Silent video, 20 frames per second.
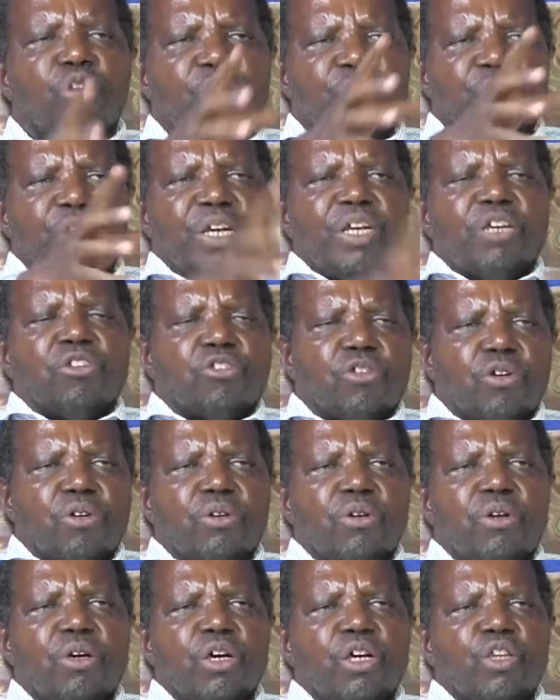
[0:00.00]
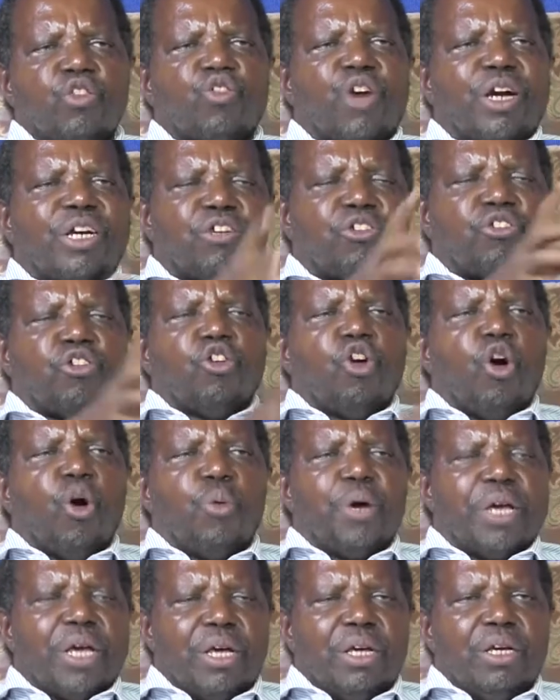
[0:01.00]
divination traditional
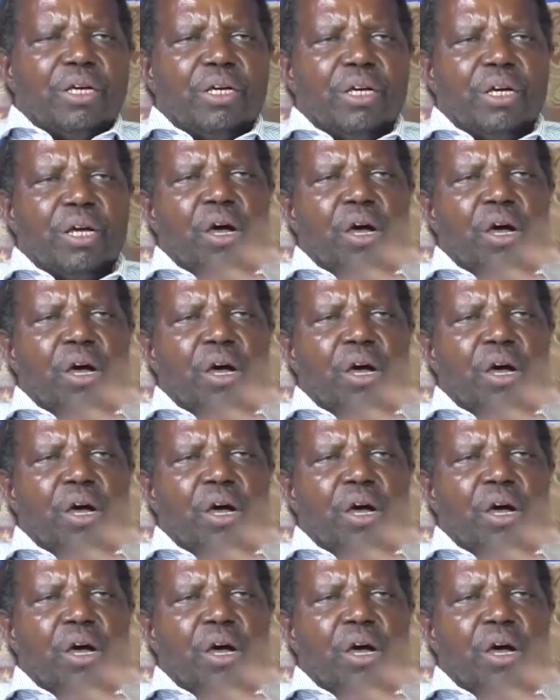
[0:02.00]
way